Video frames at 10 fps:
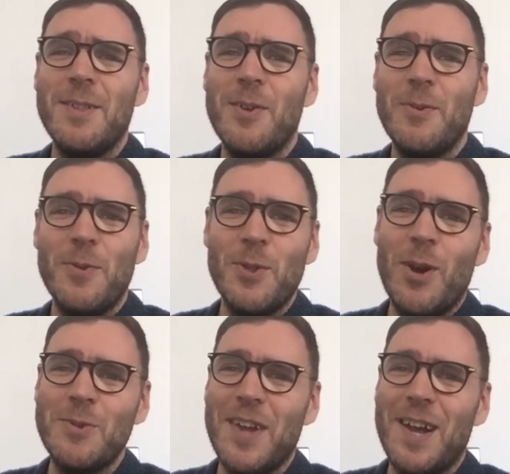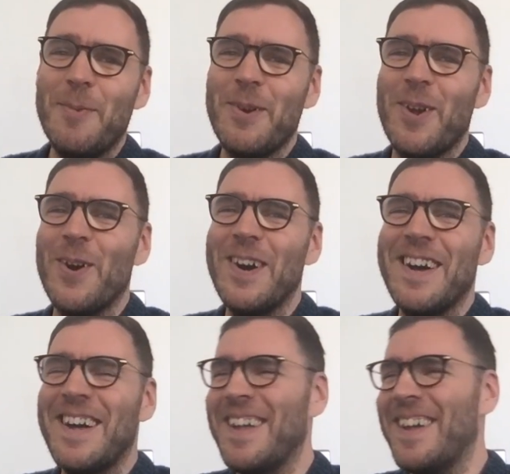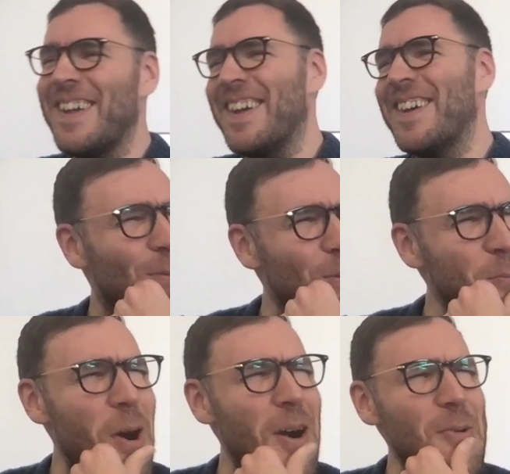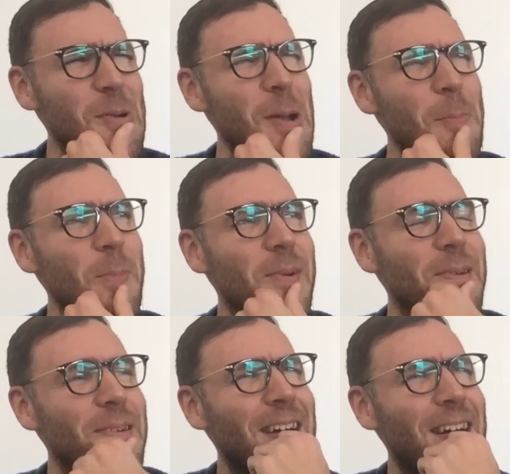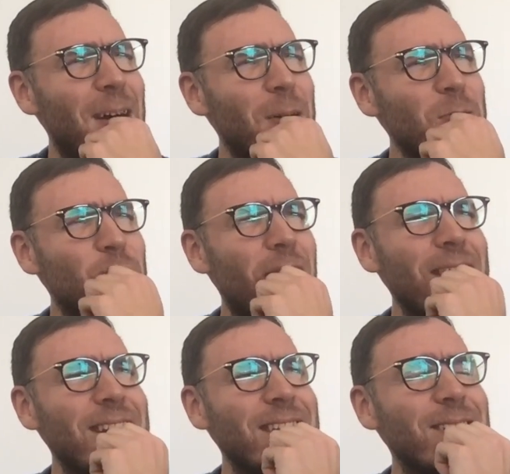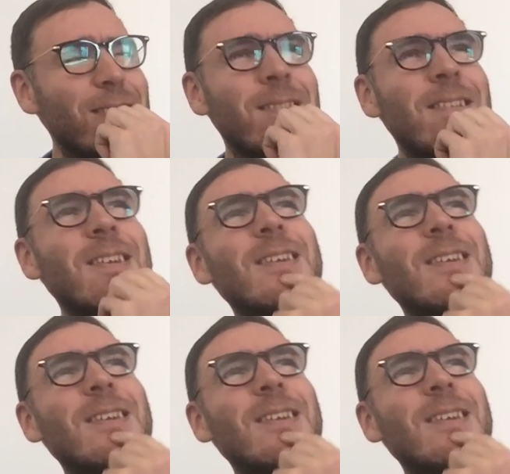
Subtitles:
Yeah, long time ago. From what I remember, I was writing